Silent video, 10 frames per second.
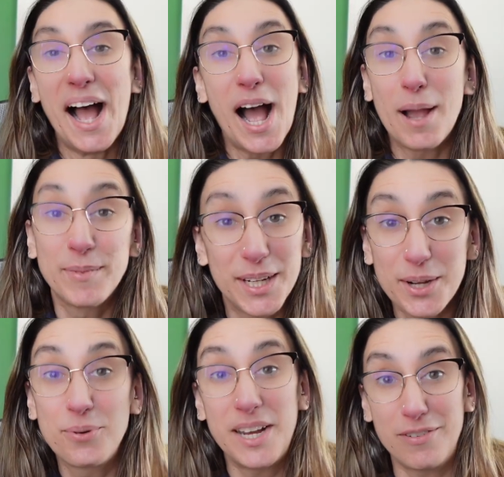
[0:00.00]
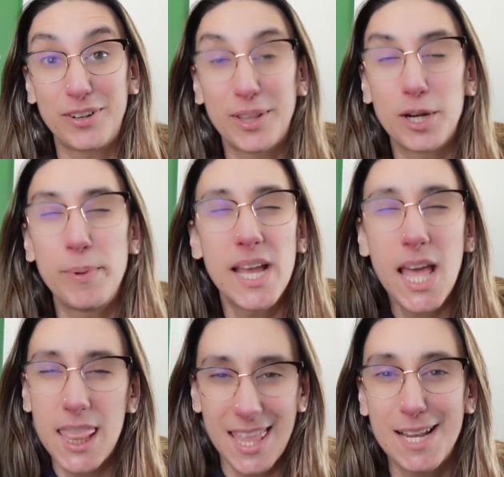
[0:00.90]
I'm gonna go knit for a little bit
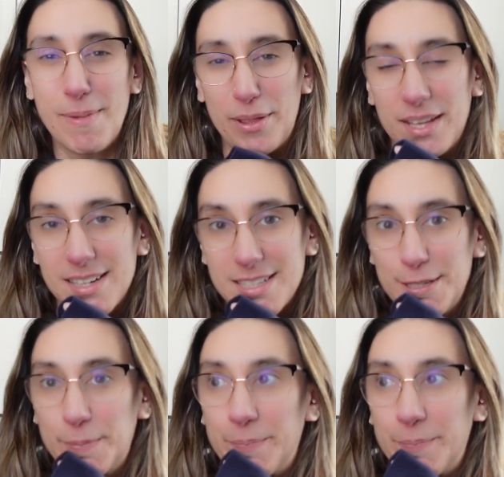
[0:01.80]
and think about this.